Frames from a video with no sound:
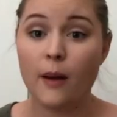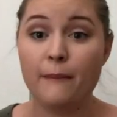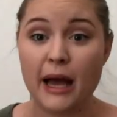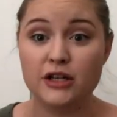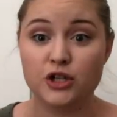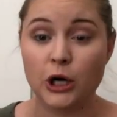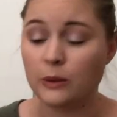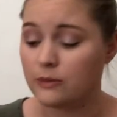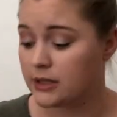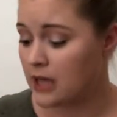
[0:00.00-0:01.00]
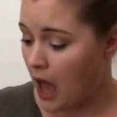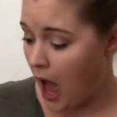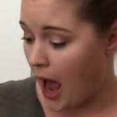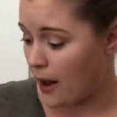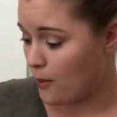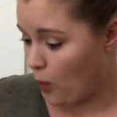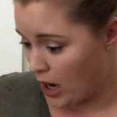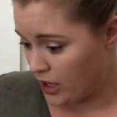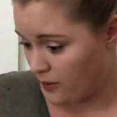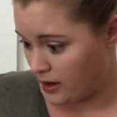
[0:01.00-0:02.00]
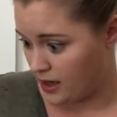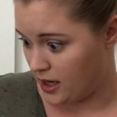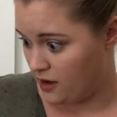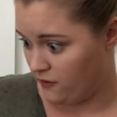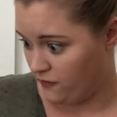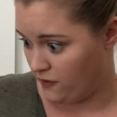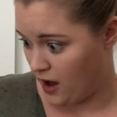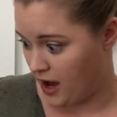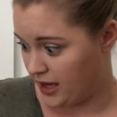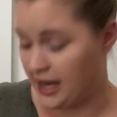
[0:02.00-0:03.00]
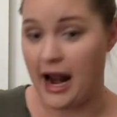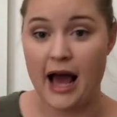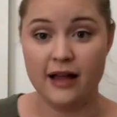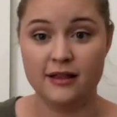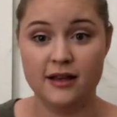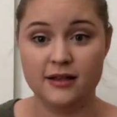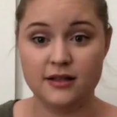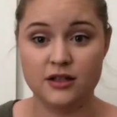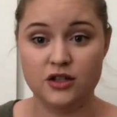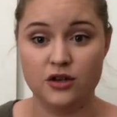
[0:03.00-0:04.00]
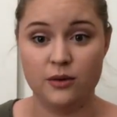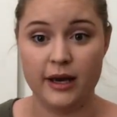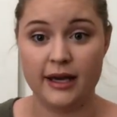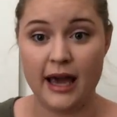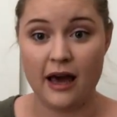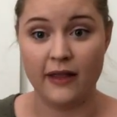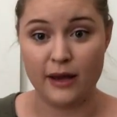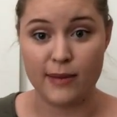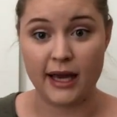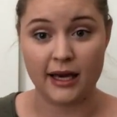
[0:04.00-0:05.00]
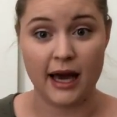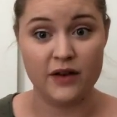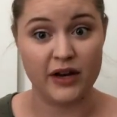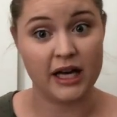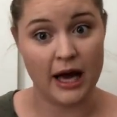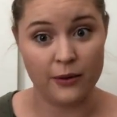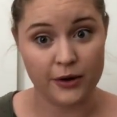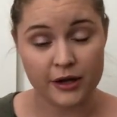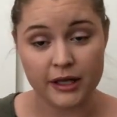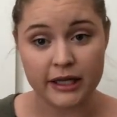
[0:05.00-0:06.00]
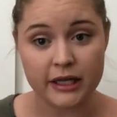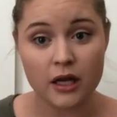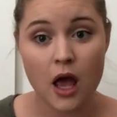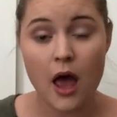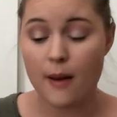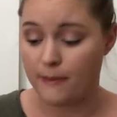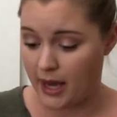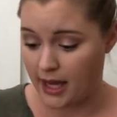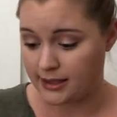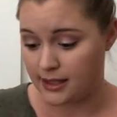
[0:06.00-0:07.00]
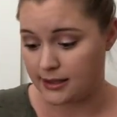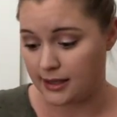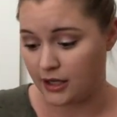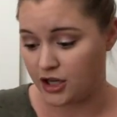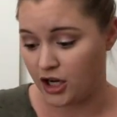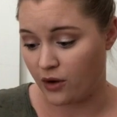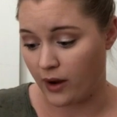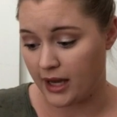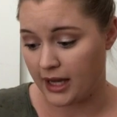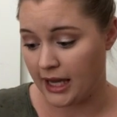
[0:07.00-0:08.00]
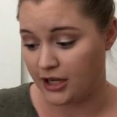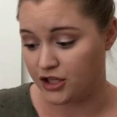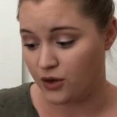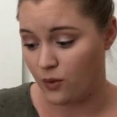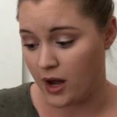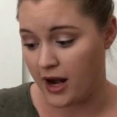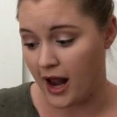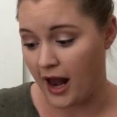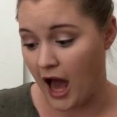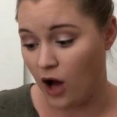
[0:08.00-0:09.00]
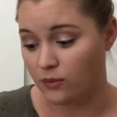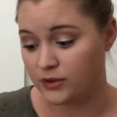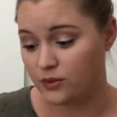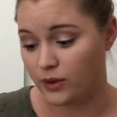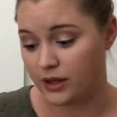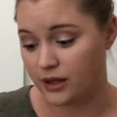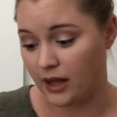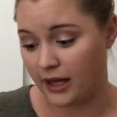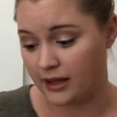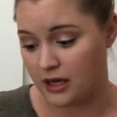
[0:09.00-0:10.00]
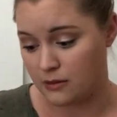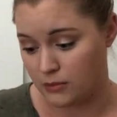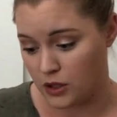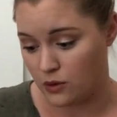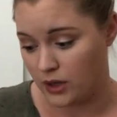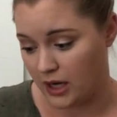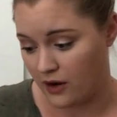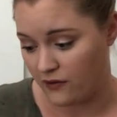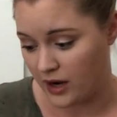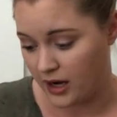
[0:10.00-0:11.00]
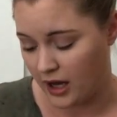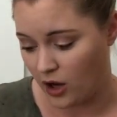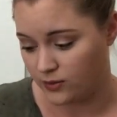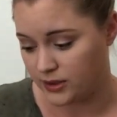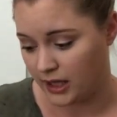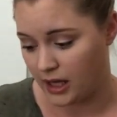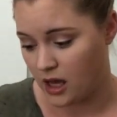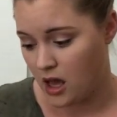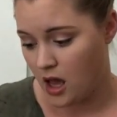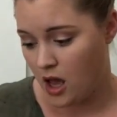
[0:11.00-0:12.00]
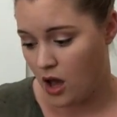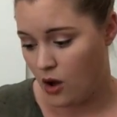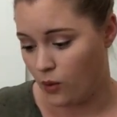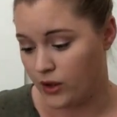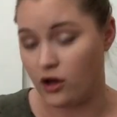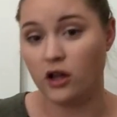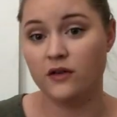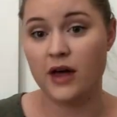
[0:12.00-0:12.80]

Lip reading: bad germs. And I'm wondering if I can add this to make it kind of a counter clean, because it's such a great kitchen one and it helps with like the immune and it helps like with all